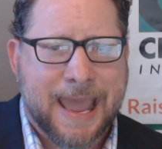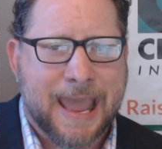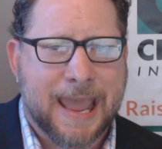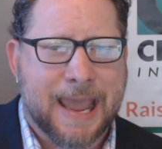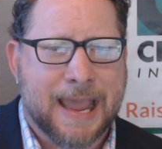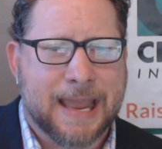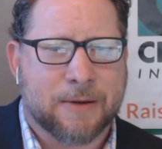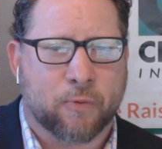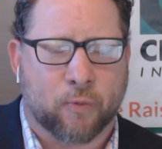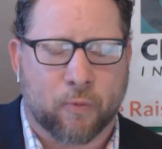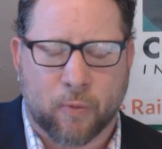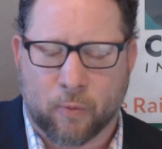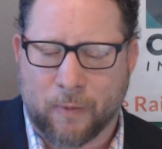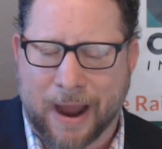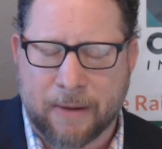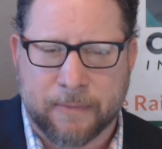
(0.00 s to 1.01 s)
And
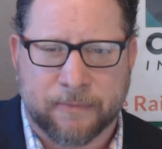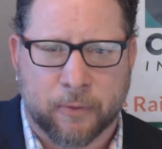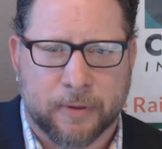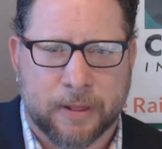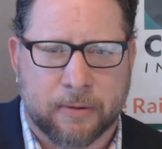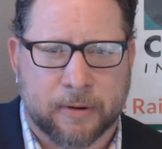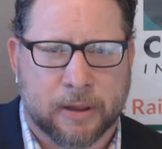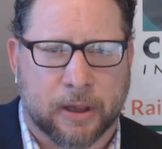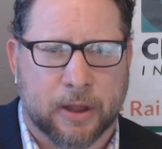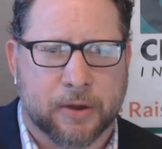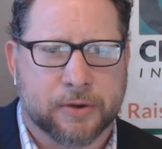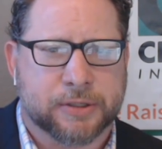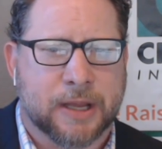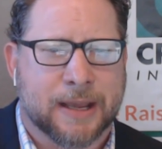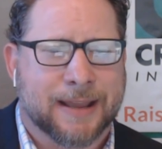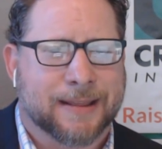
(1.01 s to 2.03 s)
right before they were
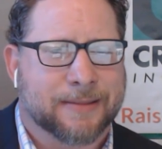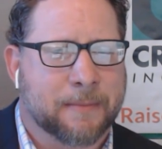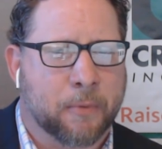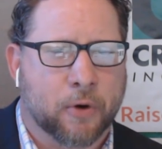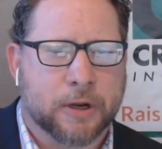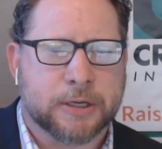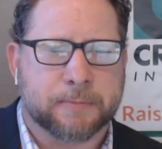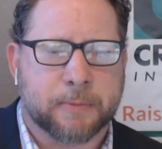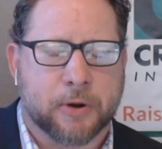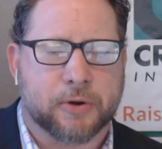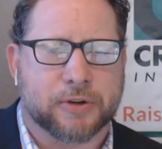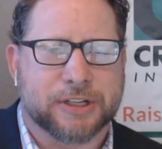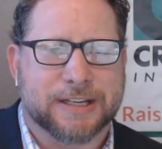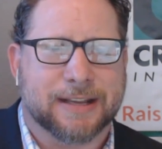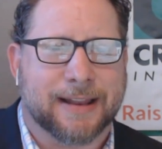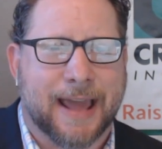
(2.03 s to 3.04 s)
closed, the mortgage broker
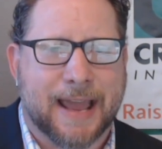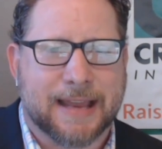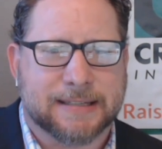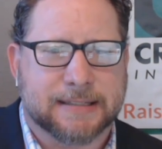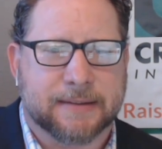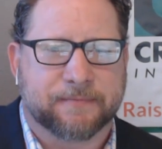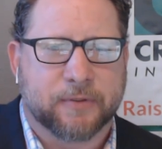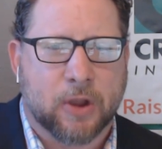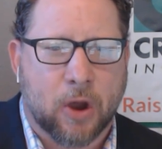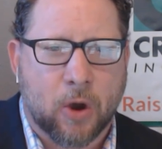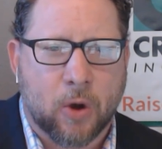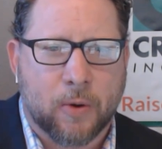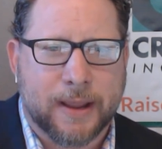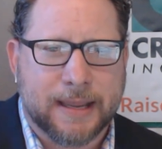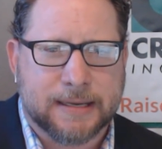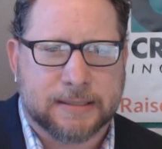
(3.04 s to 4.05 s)
still has to
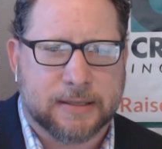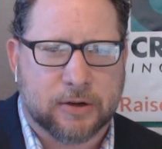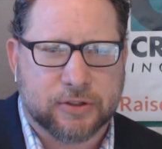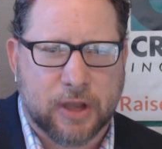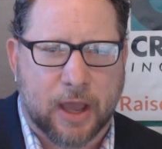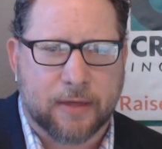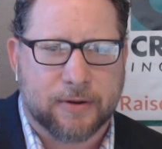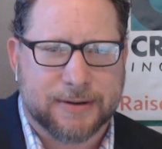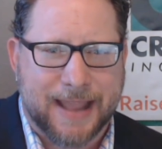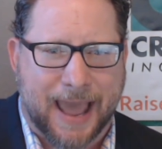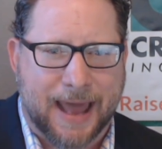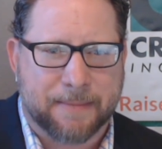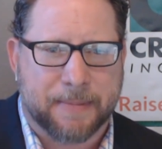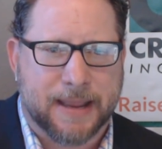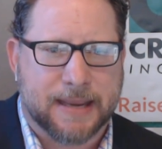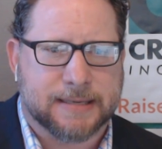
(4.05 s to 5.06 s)
go in. There's other
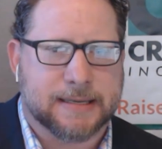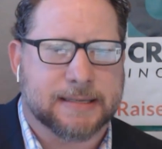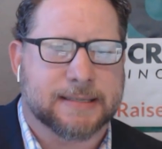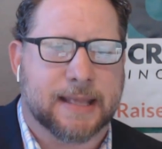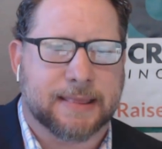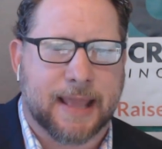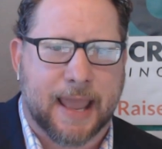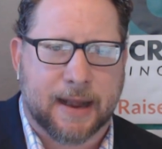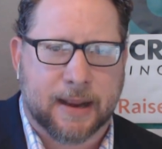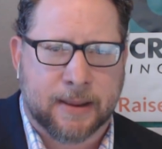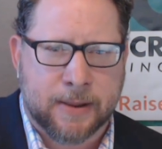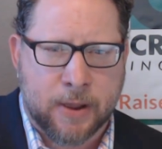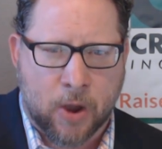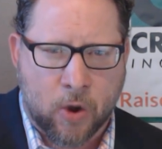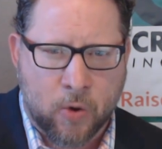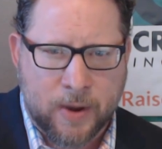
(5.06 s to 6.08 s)
databases that they had to
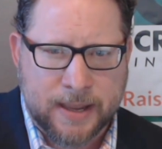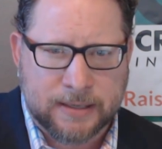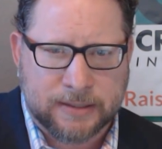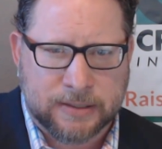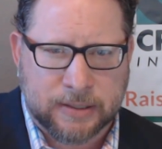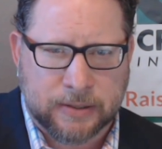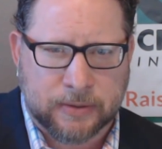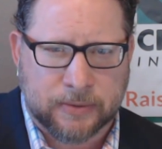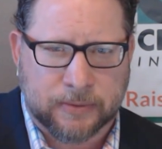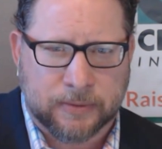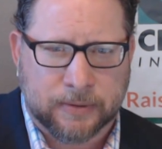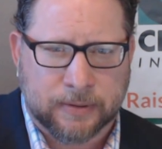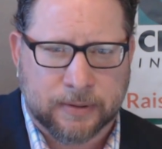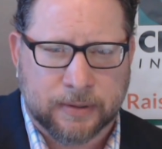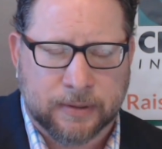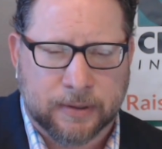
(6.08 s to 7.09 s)
go into